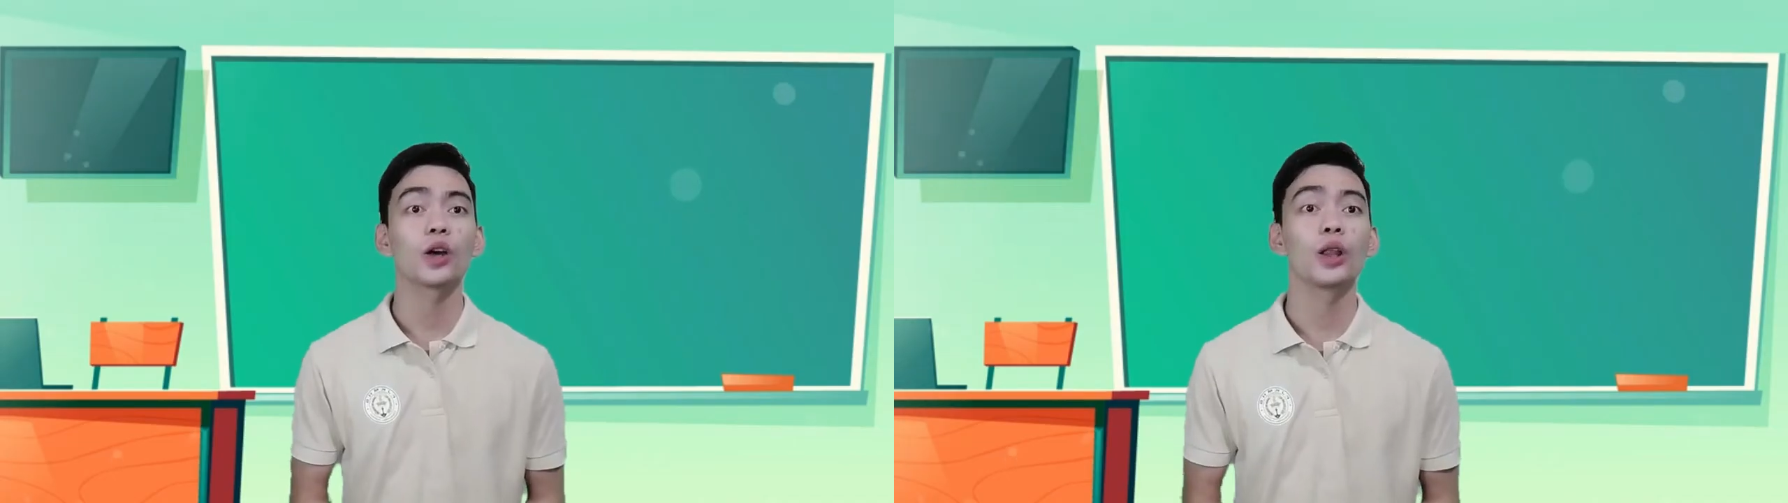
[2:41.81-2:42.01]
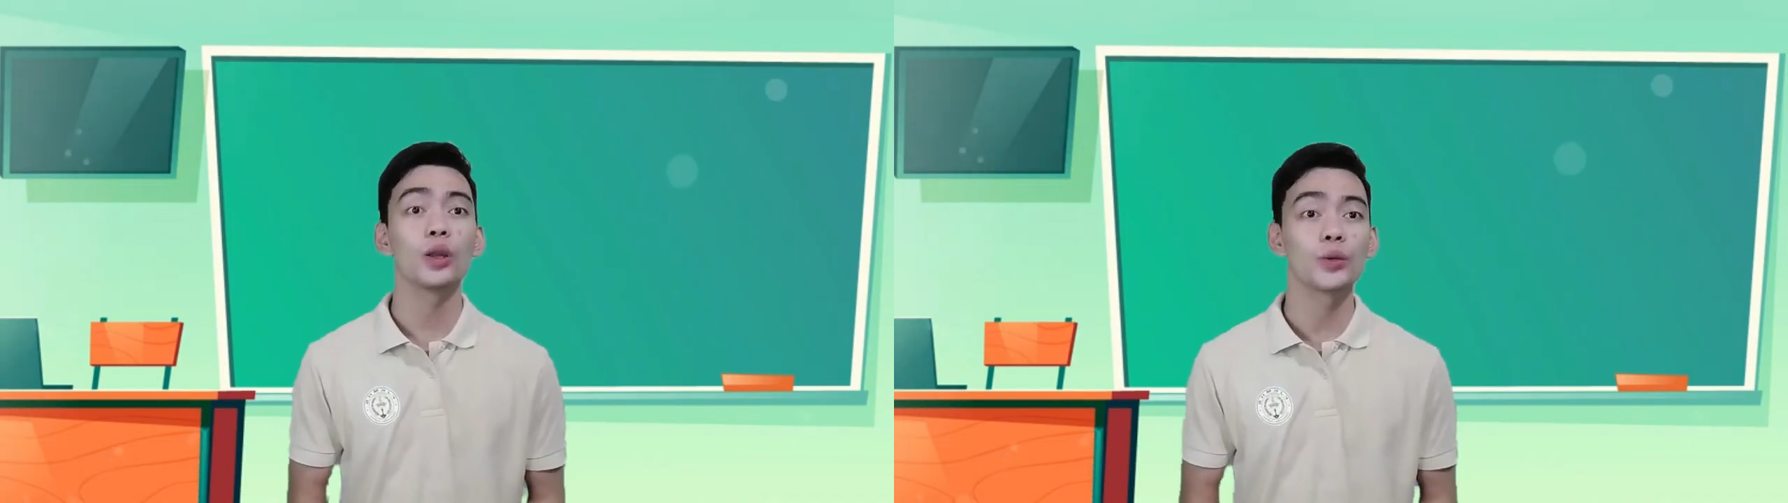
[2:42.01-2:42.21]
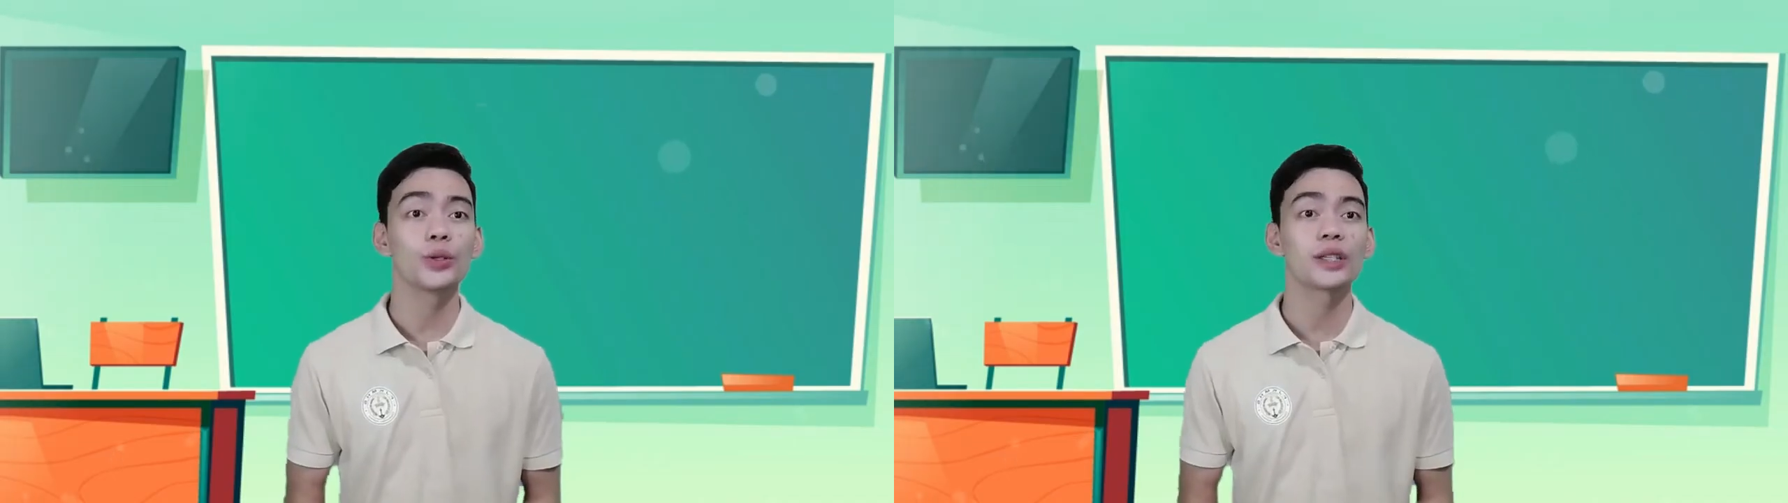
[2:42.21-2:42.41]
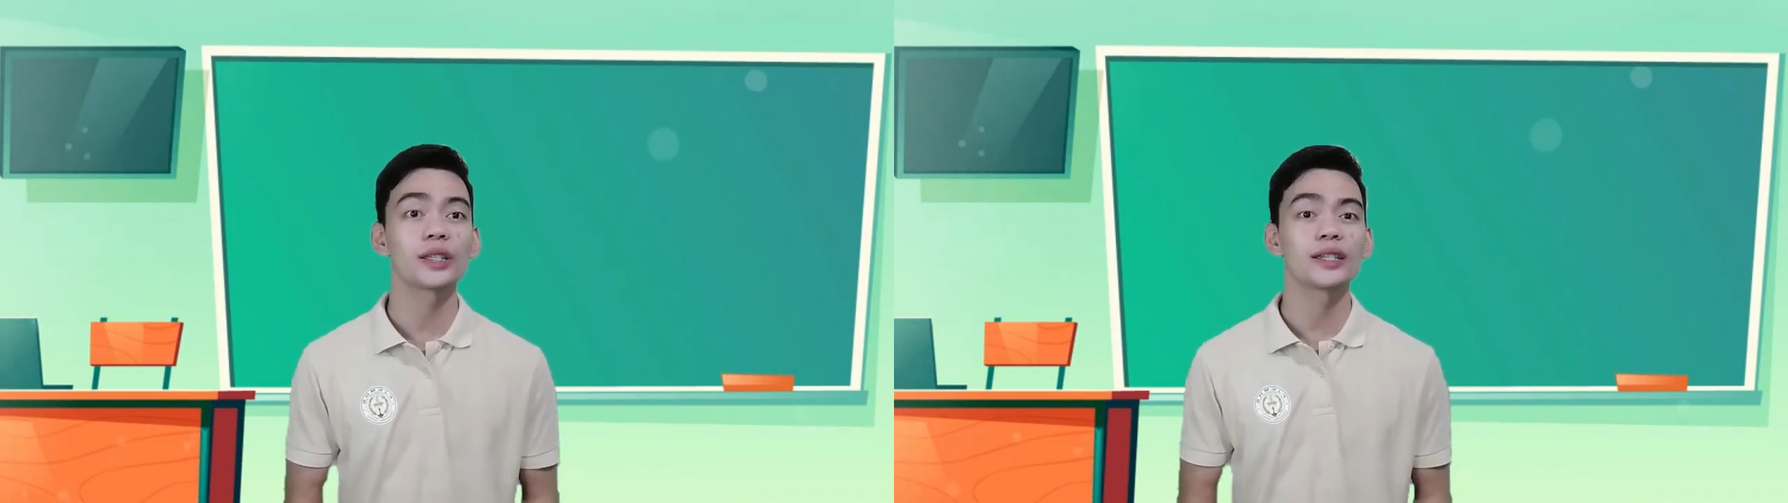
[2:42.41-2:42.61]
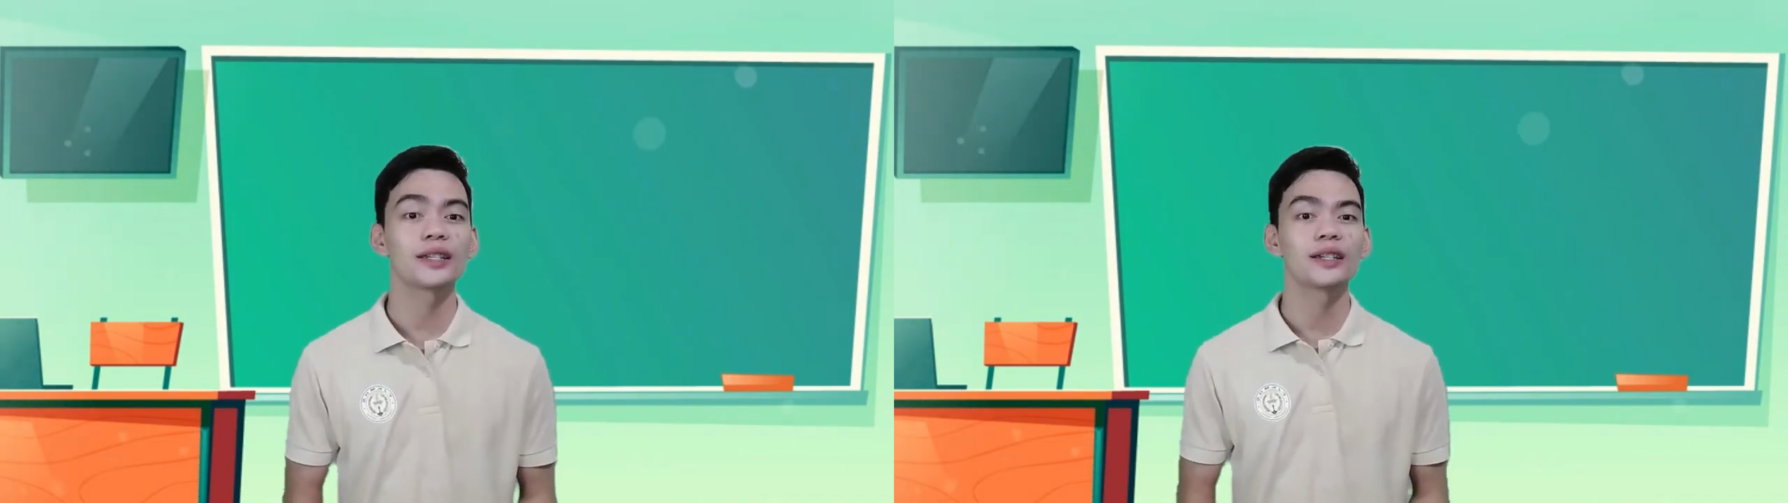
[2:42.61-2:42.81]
clues.